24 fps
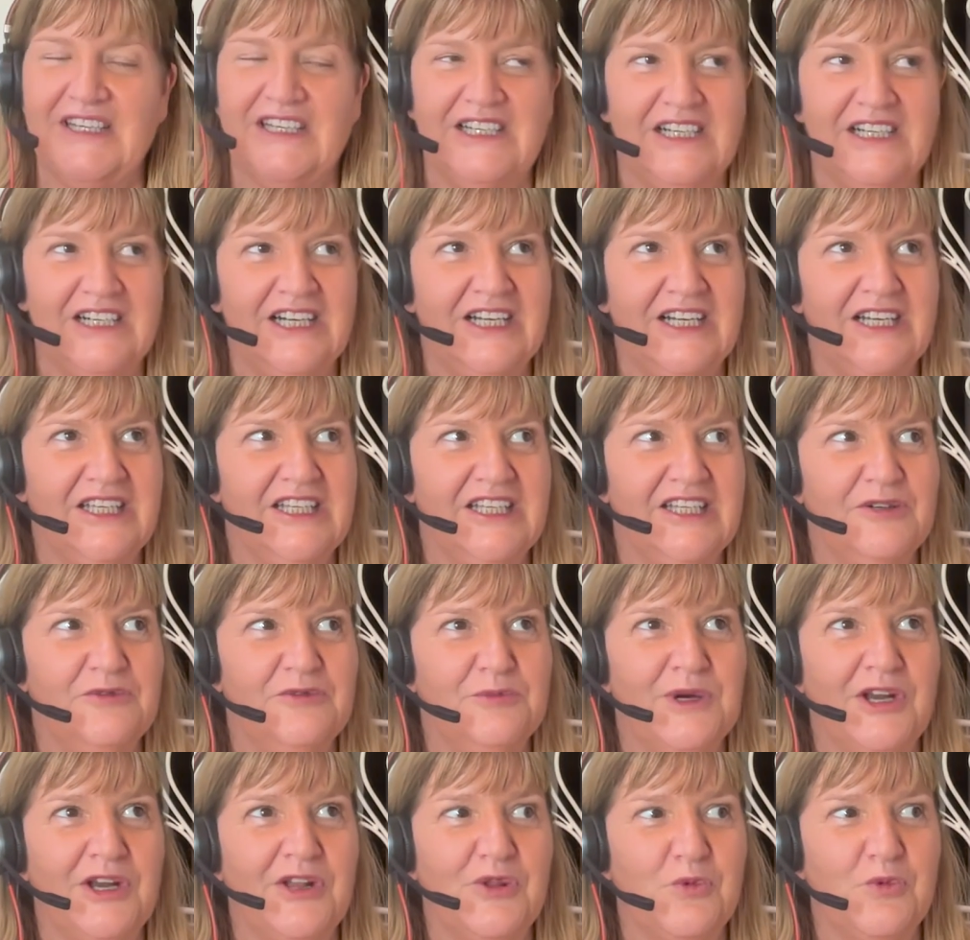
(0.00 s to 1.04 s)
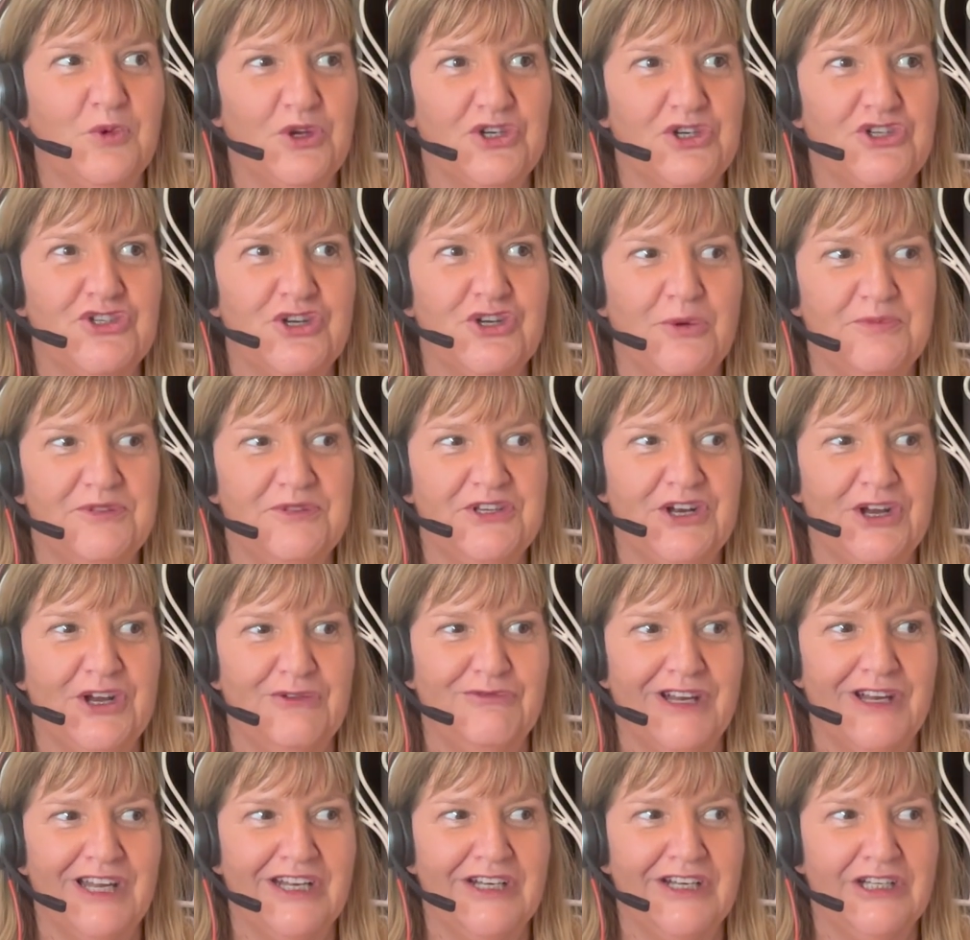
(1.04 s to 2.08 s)
I uh, one of the workshops that I
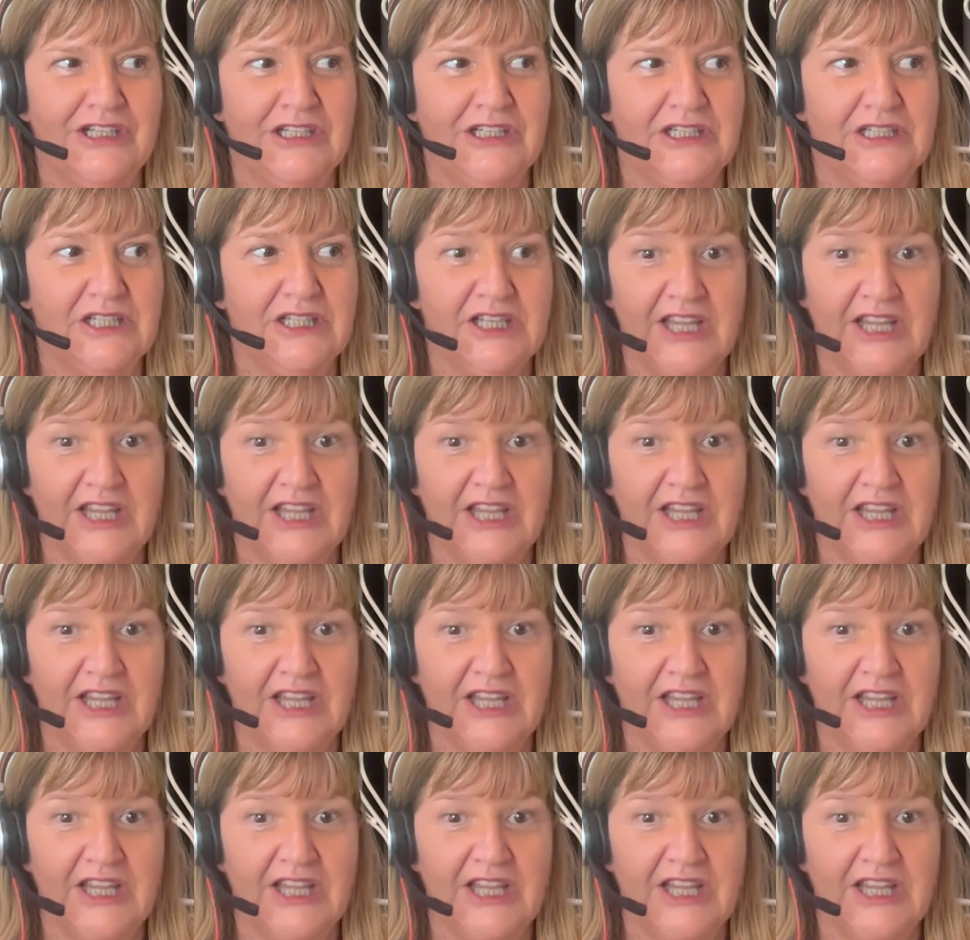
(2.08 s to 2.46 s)
run.